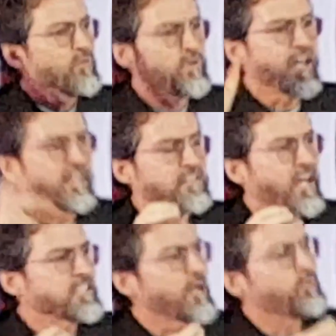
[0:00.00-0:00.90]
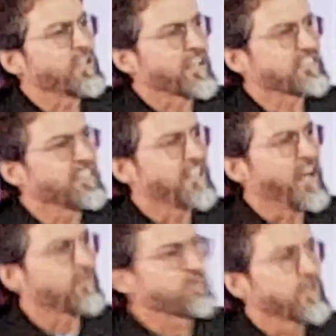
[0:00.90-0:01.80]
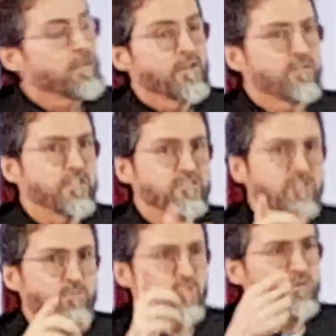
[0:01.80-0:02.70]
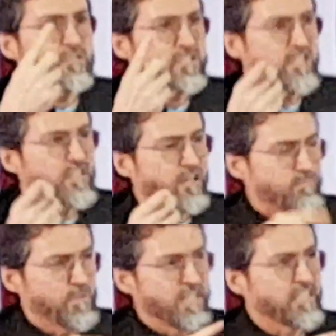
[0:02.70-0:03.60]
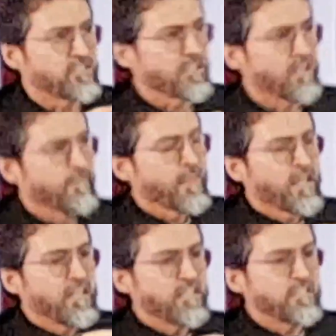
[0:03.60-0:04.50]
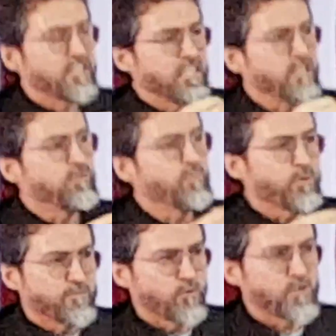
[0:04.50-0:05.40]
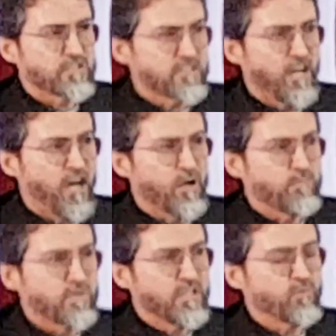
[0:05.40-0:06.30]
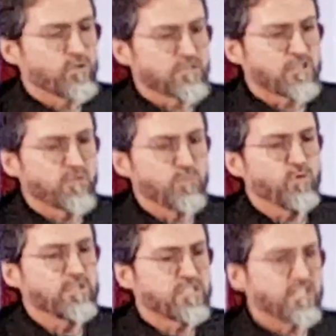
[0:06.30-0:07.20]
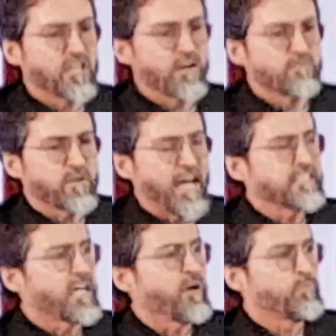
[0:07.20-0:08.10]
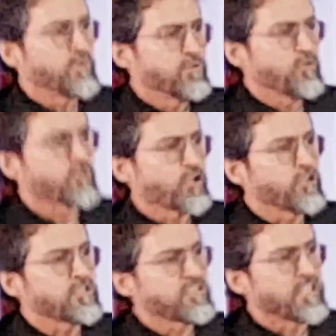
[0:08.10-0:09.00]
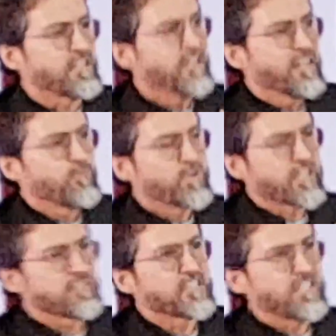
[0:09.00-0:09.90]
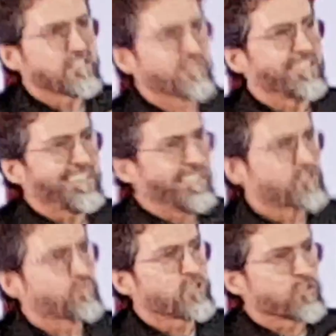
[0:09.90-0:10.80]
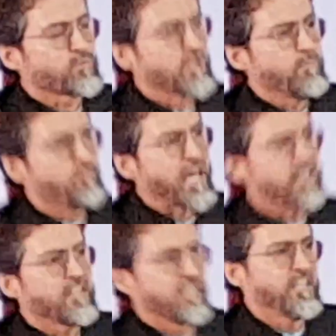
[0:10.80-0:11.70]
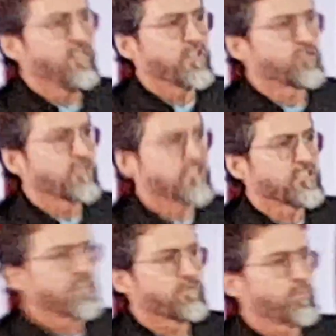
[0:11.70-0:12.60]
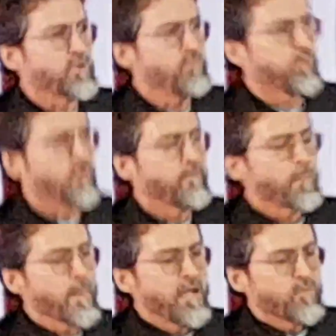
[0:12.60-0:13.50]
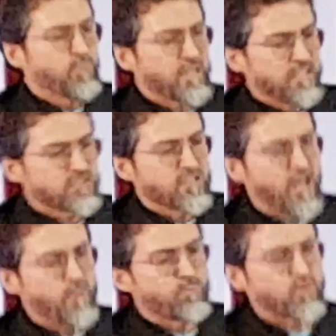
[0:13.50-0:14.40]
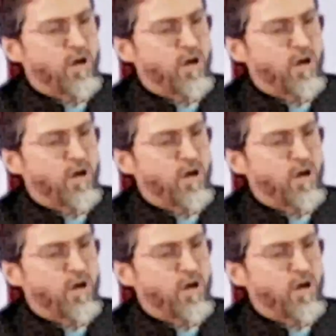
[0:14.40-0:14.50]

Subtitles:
We have adab ikhtilaf. This community of Malaysia, even before Islam, it was a community of adab, courtesy, because it's just embedded in the tradition of the people. But Islam